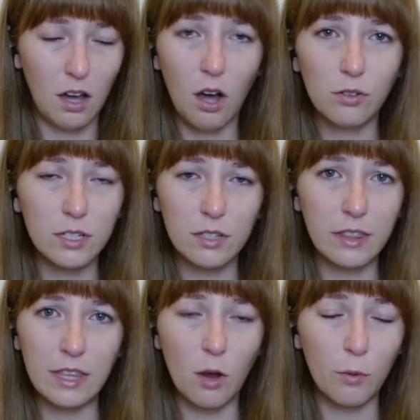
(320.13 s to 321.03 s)
Oh,
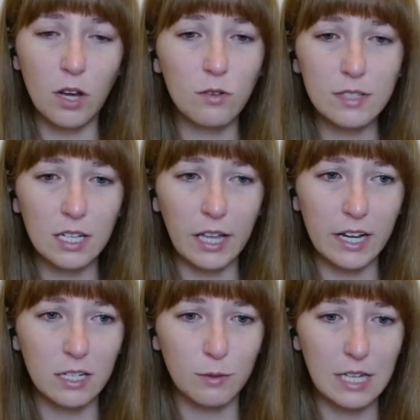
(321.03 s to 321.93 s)
no one knows that
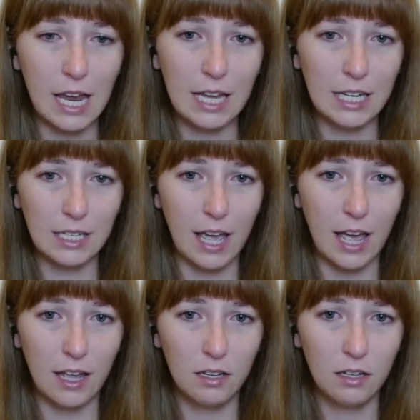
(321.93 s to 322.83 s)
Helena's been taken
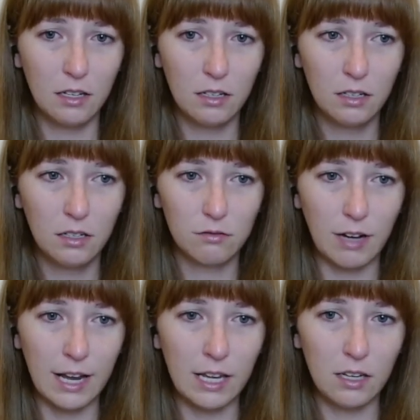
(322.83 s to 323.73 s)
yet,
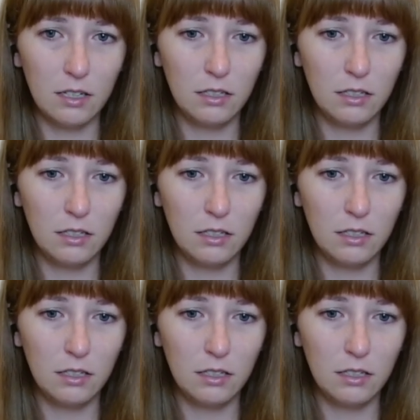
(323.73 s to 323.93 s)
right?